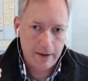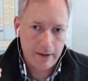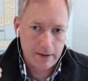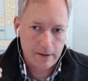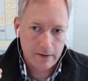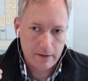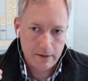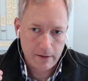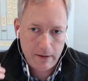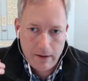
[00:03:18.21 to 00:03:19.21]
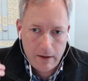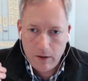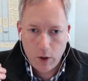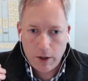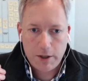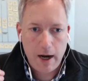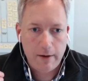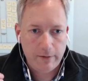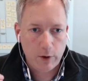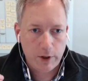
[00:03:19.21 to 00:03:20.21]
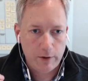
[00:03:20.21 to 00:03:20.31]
this a workshop for you.